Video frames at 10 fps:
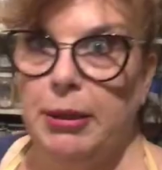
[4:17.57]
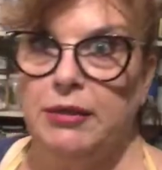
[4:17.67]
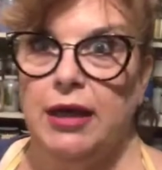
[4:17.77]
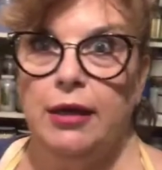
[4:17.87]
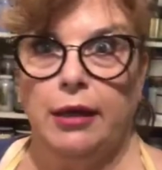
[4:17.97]

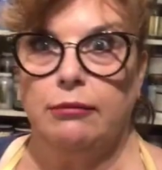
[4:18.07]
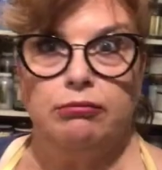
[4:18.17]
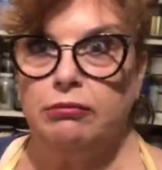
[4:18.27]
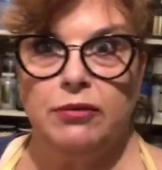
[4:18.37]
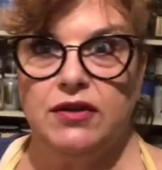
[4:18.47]
about that.
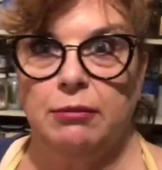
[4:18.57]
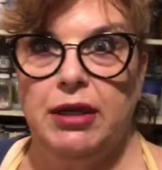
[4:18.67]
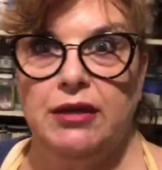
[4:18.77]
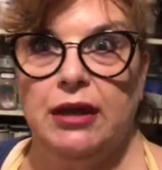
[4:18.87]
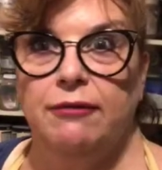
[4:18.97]

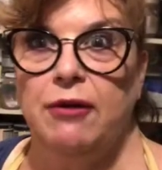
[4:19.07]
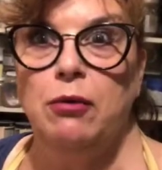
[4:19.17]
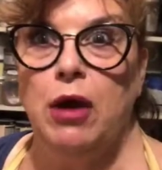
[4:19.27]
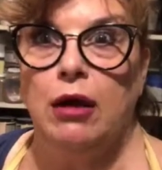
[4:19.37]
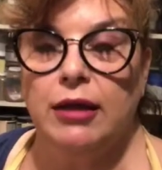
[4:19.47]
Somebody had a
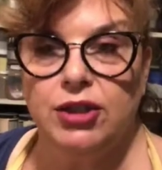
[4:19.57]
phone call.